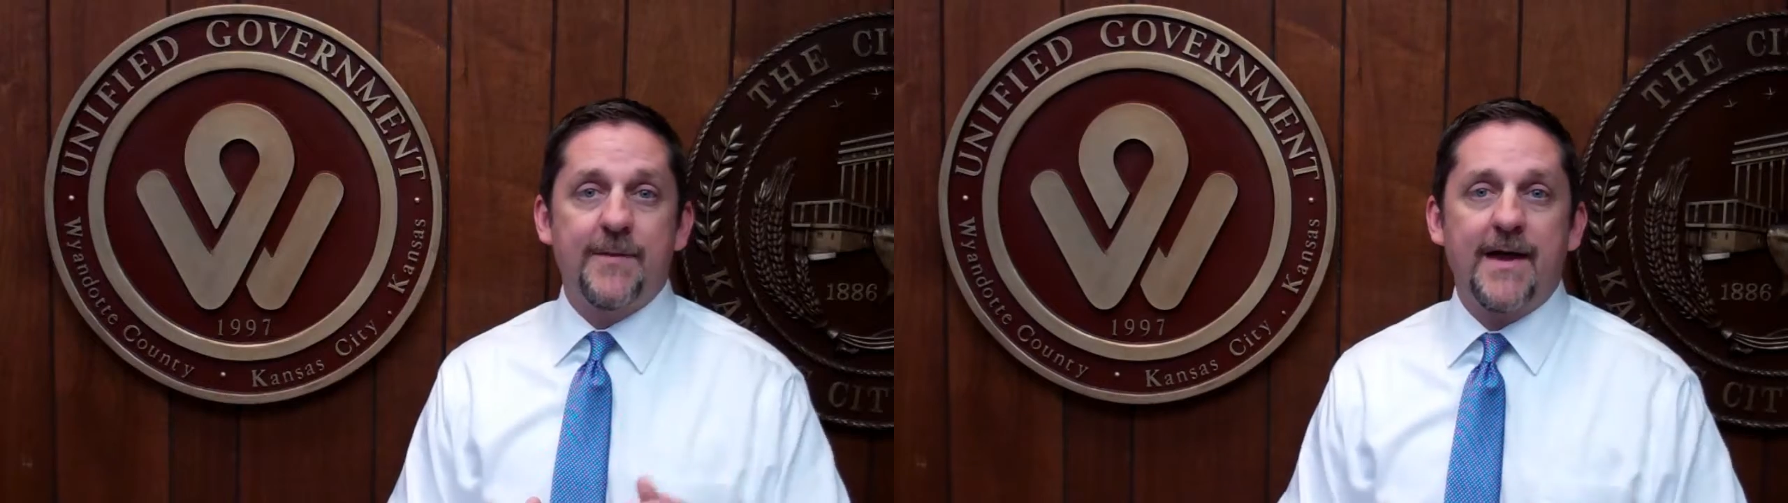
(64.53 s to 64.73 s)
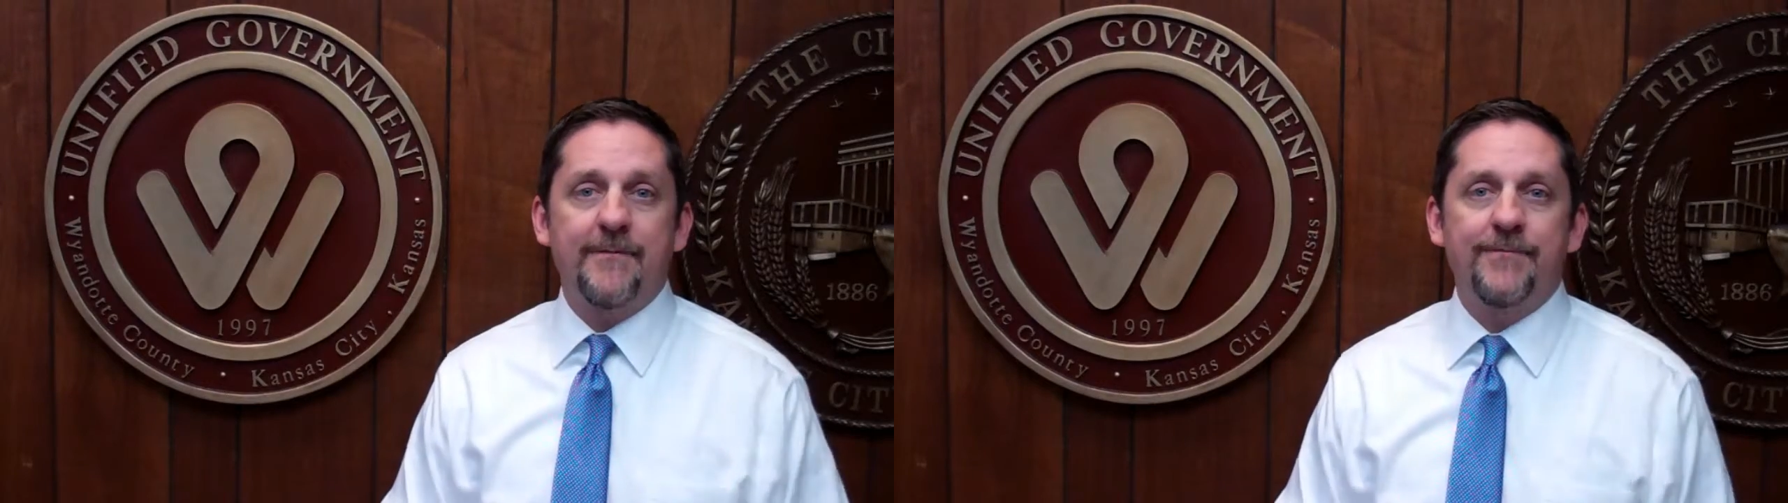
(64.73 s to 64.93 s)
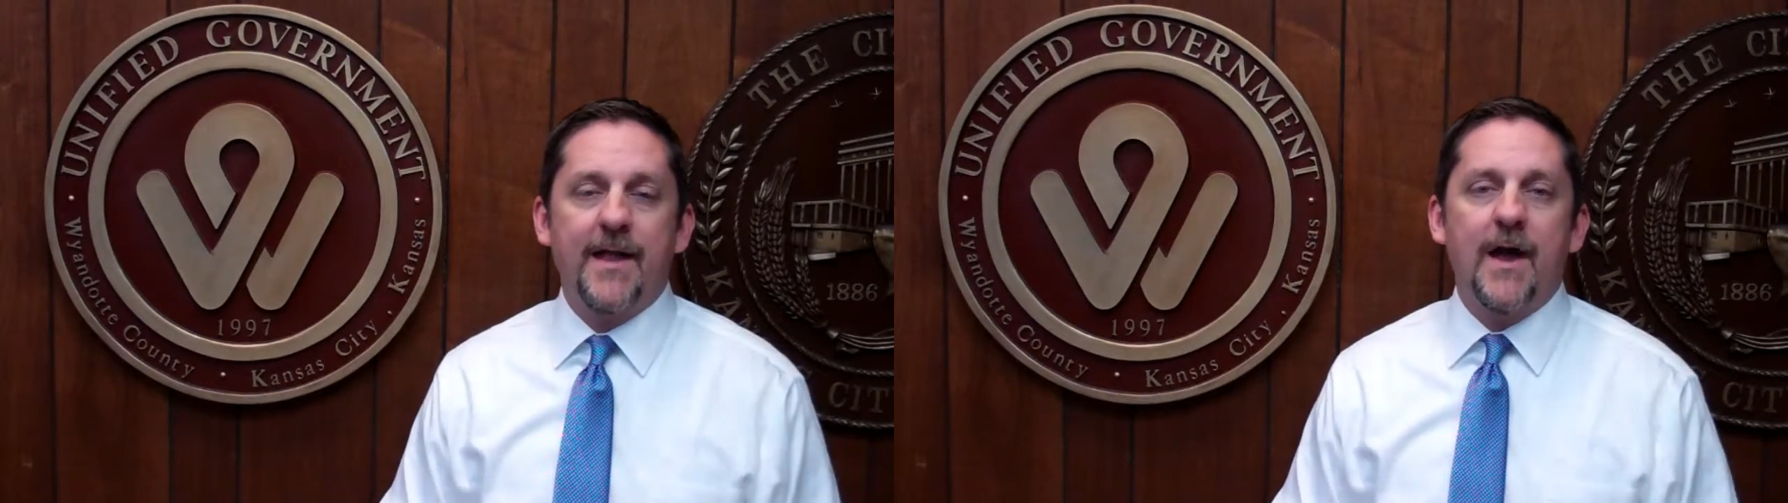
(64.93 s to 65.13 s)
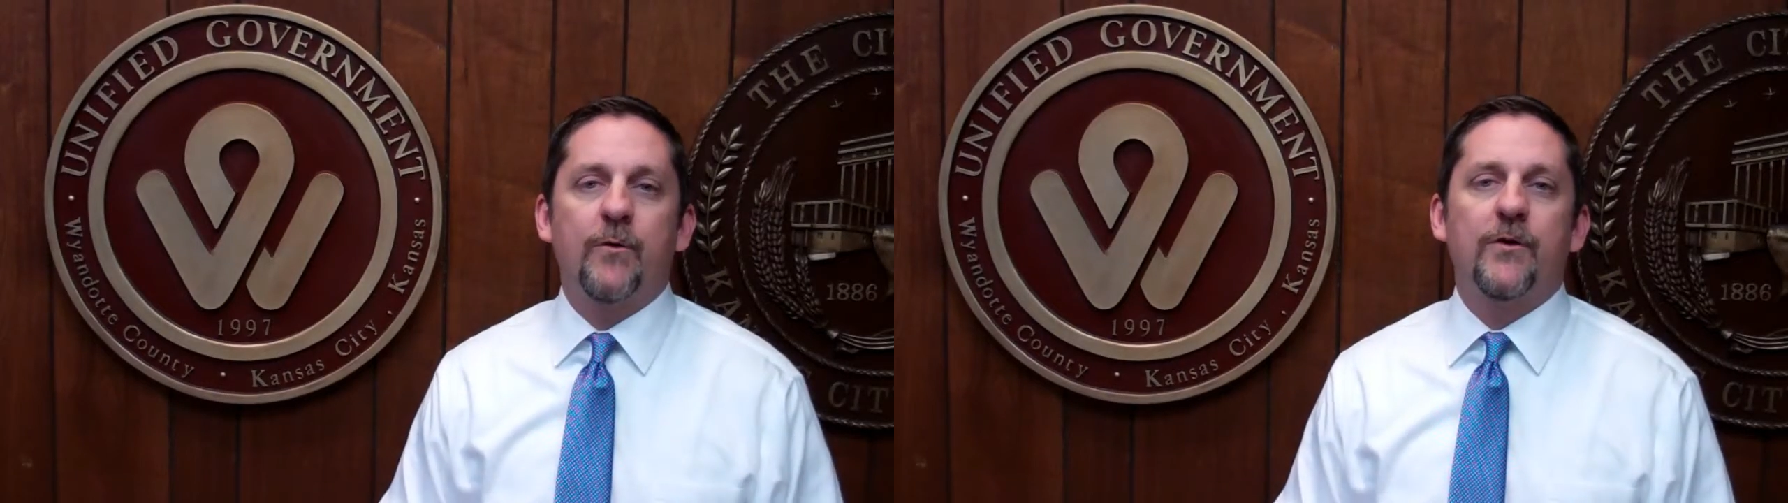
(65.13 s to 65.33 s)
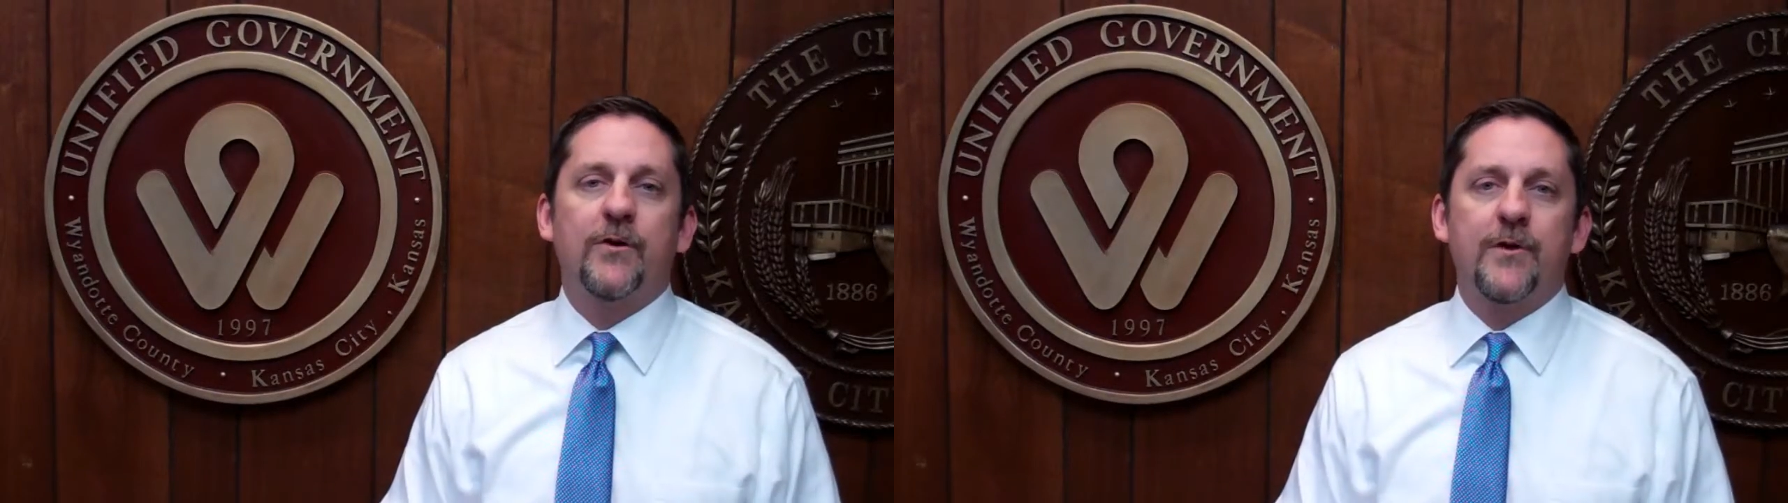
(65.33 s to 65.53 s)
of May,
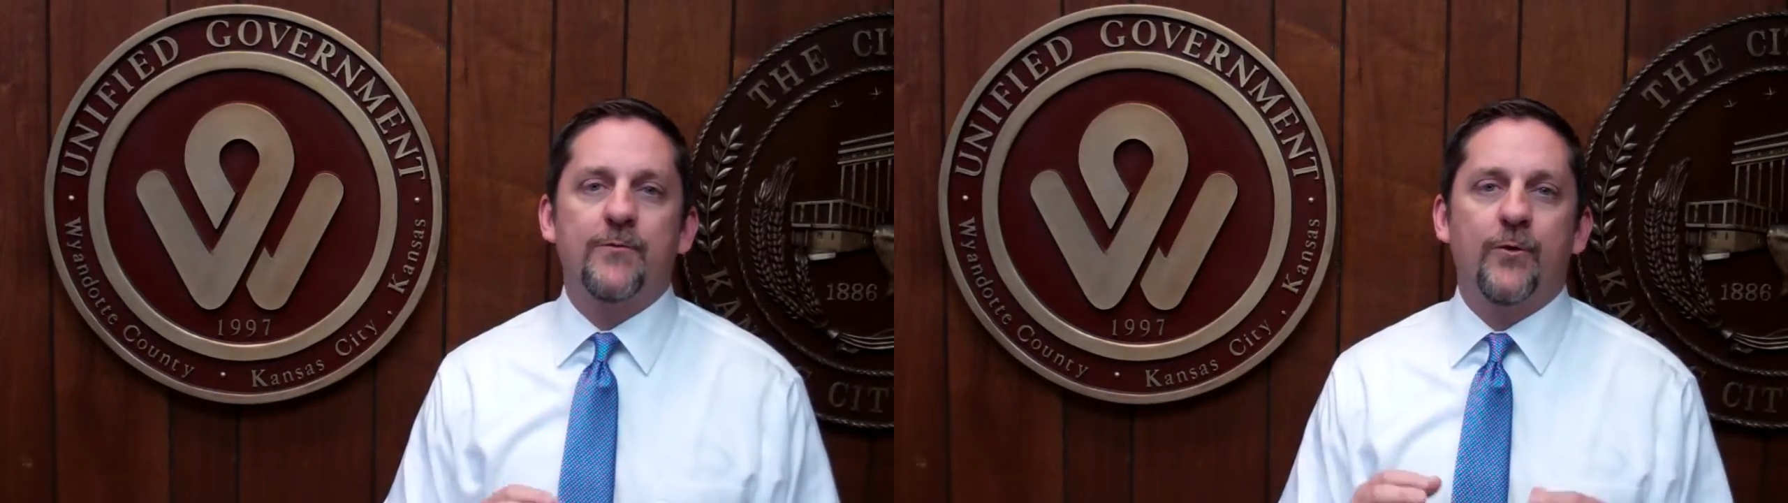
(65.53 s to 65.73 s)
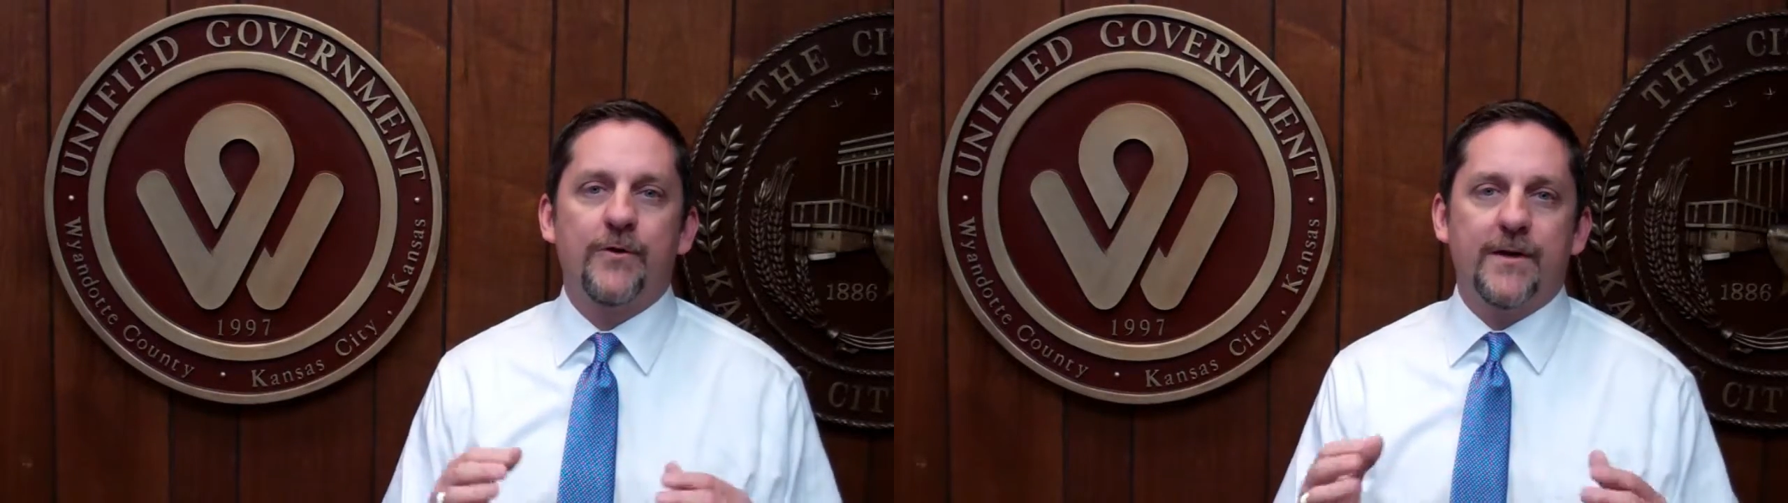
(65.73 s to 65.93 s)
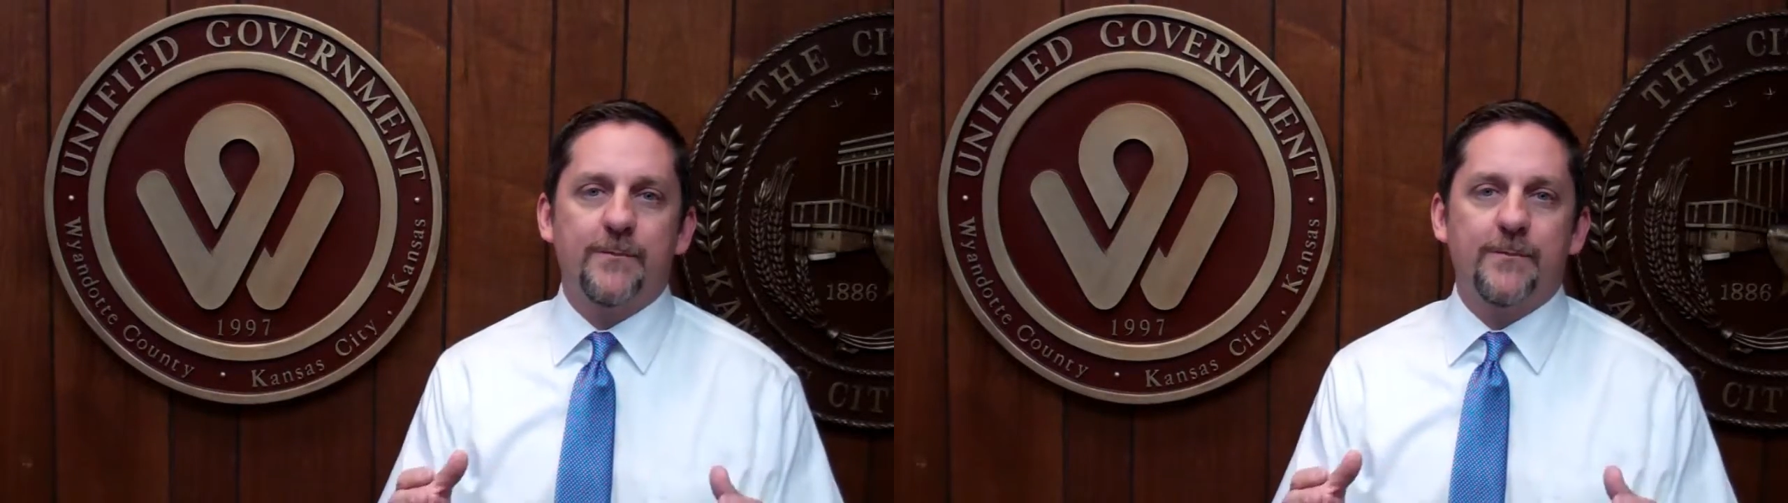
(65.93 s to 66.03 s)
and we're looking forward to